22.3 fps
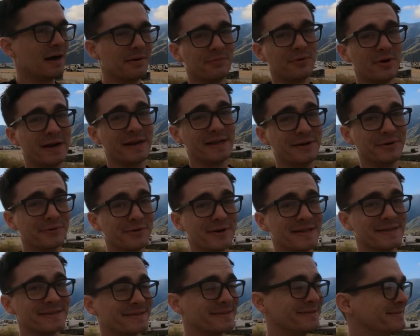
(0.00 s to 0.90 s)
I'm ready to
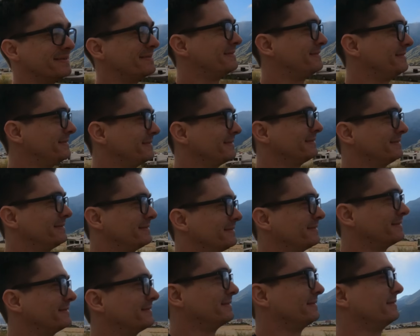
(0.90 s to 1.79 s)
risk it.
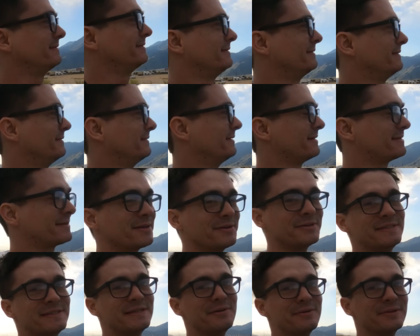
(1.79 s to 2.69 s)
Let's
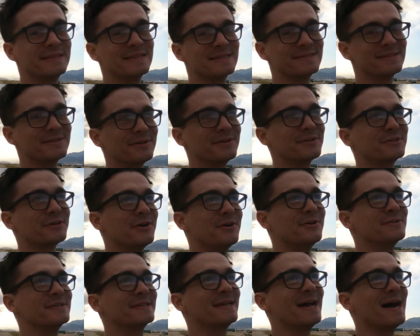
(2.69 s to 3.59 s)
go see what this little
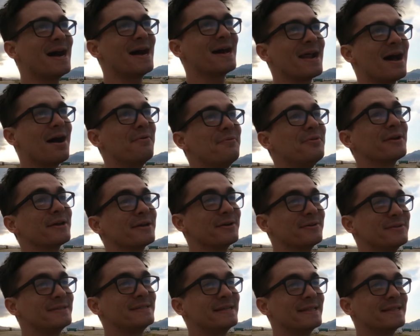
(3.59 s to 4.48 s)
drone's got. I want to
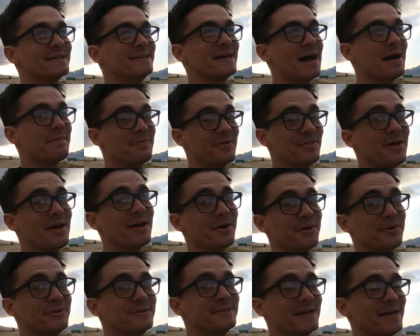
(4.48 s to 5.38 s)
go see the top of
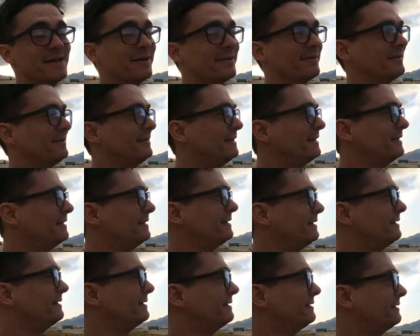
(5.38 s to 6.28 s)
that hotel.
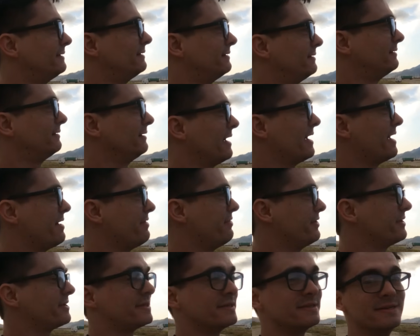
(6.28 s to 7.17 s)

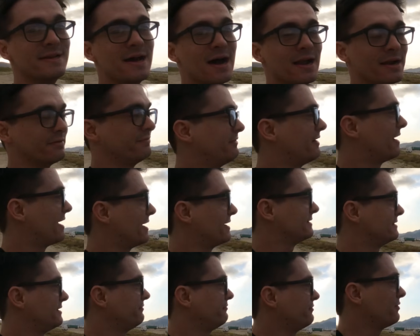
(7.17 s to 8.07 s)
And this is not
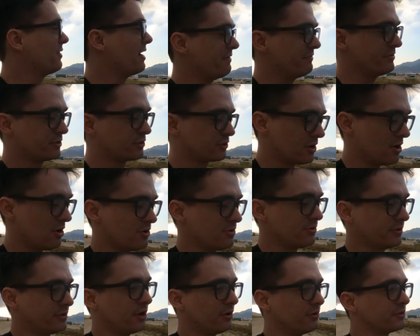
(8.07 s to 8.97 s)
advised. If you have a
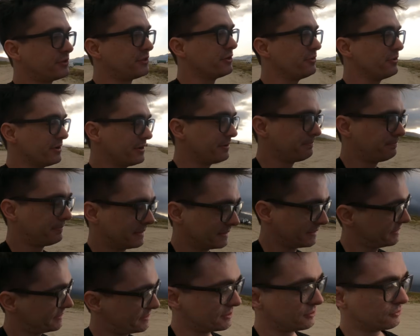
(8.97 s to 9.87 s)
drone, don't do it,
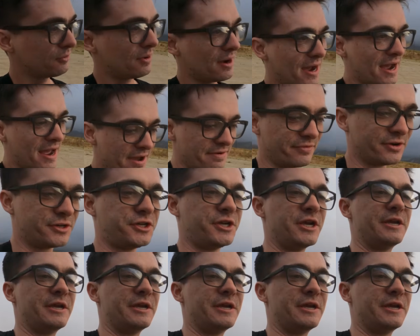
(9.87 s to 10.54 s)
but this is why I have a